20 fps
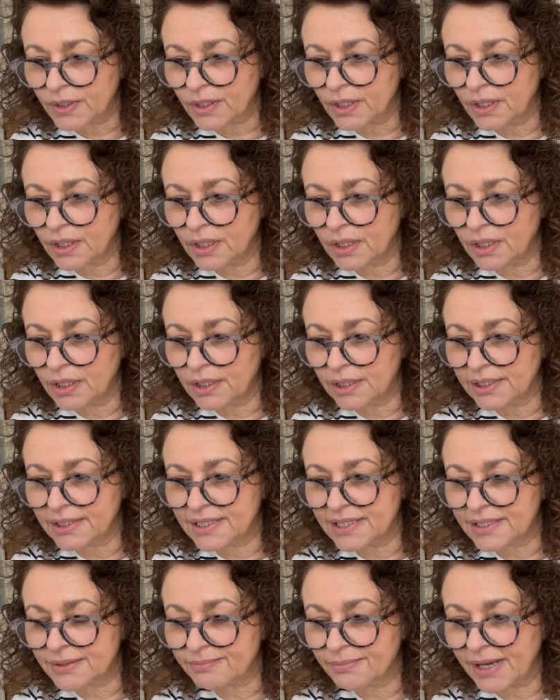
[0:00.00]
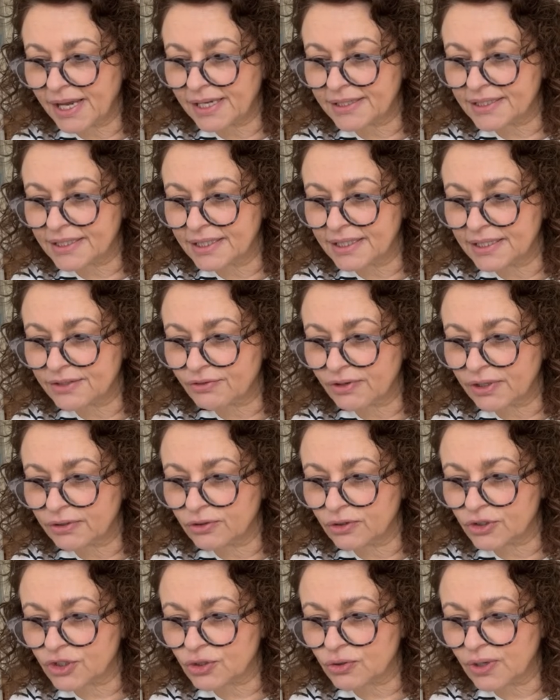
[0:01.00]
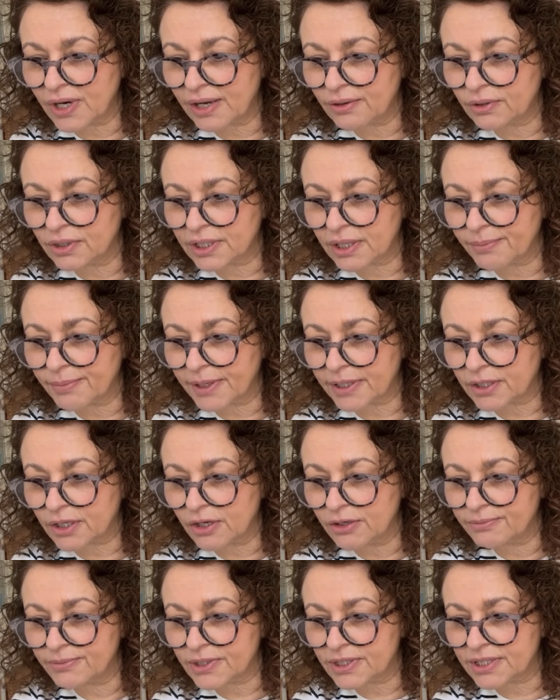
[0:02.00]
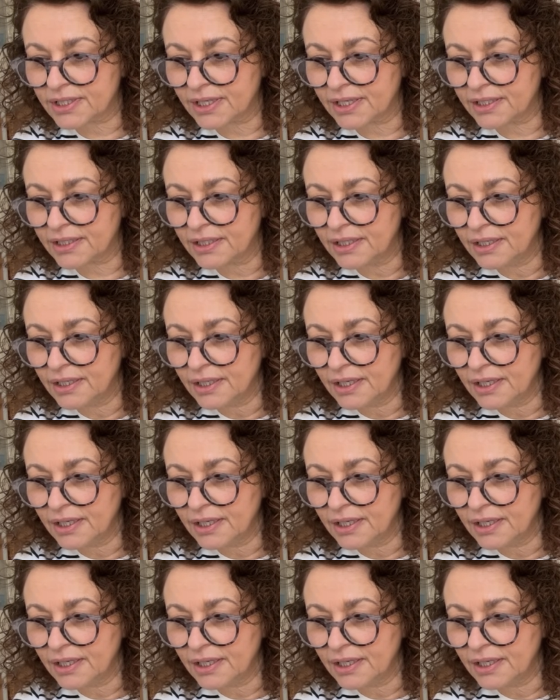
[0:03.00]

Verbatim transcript: Uh, it is mad in Israel. Not sure how I'll get back home today.